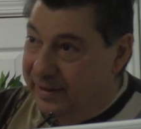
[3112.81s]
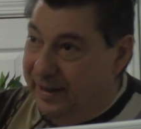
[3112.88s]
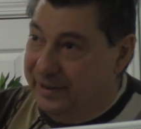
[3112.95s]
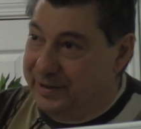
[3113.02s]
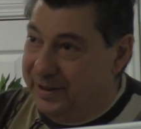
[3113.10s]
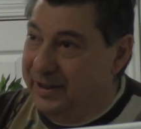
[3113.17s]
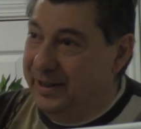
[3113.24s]

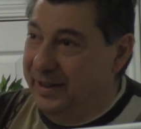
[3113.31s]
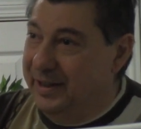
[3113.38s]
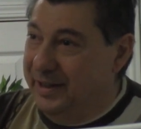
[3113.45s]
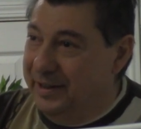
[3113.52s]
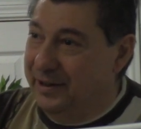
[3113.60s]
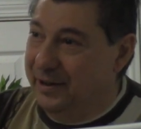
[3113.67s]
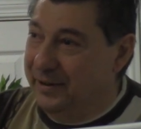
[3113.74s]
That's,
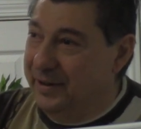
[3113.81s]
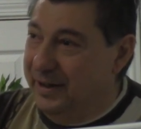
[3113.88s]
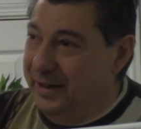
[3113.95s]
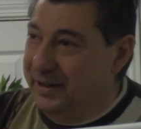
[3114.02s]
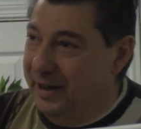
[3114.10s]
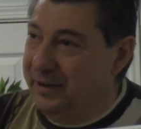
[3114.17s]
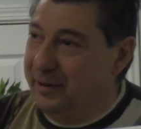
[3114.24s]
you know,
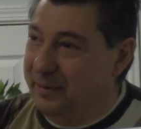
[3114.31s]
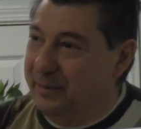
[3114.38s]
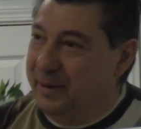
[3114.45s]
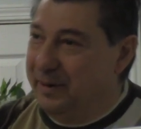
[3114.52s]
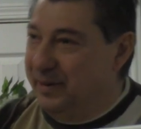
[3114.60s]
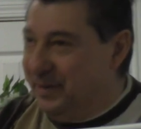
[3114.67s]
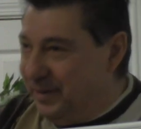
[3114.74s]
they don't
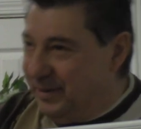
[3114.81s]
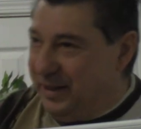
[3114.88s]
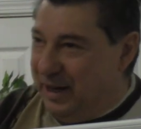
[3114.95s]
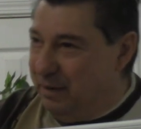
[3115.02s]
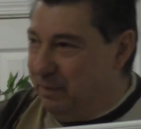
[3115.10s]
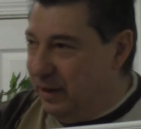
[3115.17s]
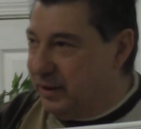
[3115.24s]
want to
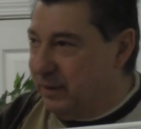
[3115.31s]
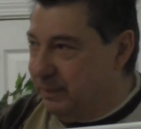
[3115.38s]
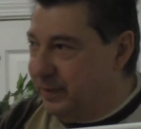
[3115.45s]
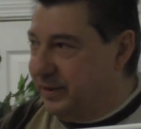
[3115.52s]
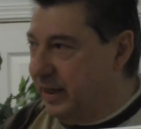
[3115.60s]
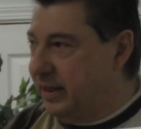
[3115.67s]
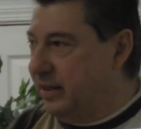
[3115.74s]
care about the
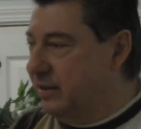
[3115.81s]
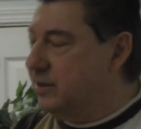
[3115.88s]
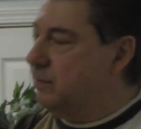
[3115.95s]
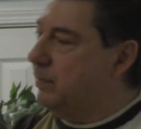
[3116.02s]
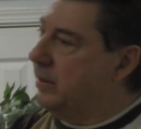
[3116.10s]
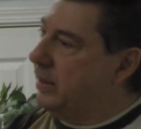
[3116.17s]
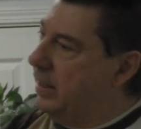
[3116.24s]
particulars,
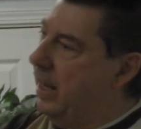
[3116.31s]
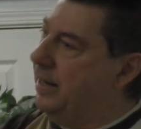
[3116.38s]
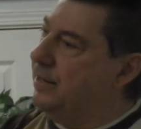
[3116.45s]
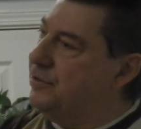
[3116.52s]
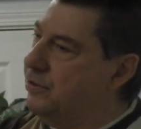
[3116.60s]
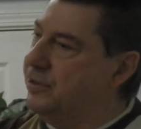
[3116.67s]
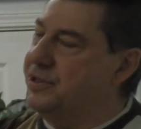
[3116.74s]
but
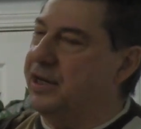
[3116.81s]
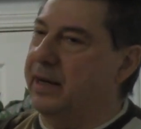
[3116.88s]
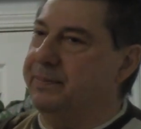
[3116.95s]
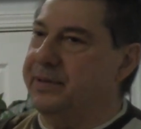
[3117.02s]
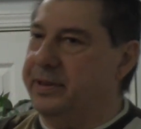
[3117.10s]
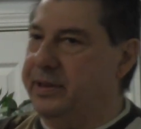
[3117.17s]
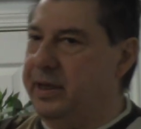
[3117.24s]
again, it's your
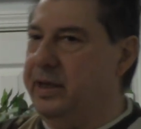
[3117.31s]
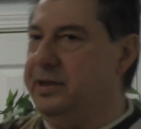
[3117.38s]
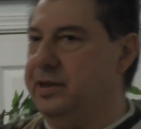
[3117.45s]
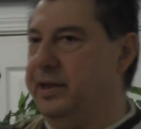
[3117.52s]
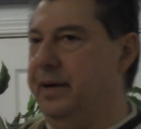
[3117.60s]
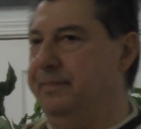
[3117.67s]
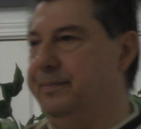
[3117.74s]
job to
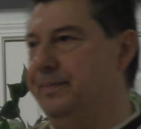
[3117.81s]
teach them.